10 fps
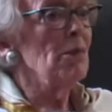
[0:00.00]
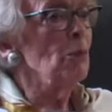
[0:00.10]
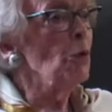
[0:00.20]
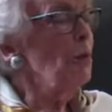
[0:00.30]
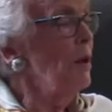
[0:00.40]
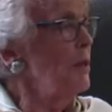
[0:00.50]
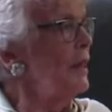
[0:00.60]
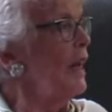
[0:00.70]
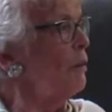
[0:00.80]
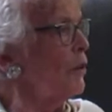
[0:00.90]
both mom and
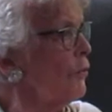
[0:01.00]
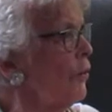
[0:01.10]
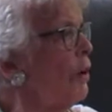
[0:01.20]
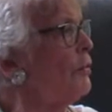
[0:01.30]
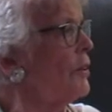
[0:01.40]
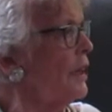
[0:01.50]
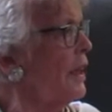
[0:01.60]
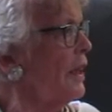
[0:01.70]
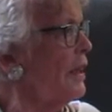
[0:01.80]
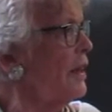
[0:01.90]
dad were involved in
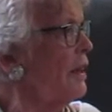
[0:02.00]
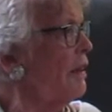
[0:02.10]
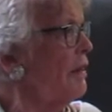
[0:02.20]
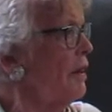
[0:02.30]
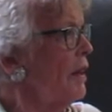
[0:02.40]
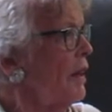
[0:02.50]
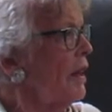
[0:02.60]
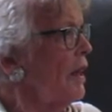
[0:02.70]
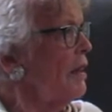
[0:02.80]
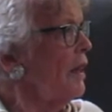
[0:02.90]

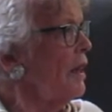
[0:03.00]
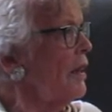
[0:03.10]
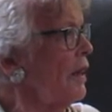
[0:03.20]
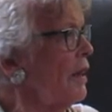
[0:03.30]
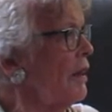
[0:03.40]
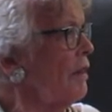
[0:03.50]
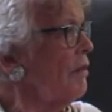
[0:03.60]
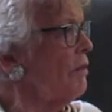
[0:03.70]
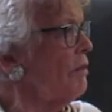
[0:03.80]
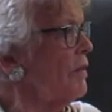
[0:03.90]
any of
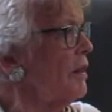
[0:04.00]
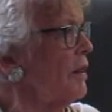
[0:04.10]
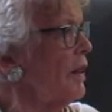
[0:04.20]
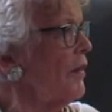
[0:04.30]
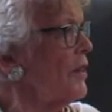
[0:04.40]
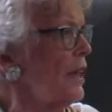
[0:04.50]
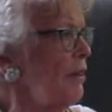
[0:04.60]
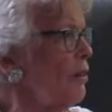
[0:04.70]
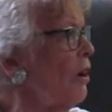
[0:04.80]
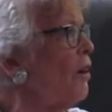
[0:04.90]
the League of the
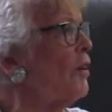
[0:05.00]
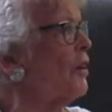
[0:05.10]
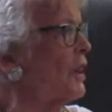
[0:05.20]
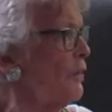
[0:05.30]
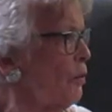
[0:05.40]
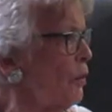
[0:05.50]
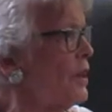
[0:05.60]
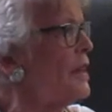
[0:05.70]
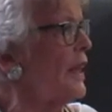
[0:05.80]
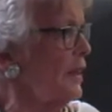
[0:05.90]
Sacred Heart or different
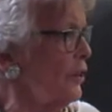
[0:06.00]
ones in the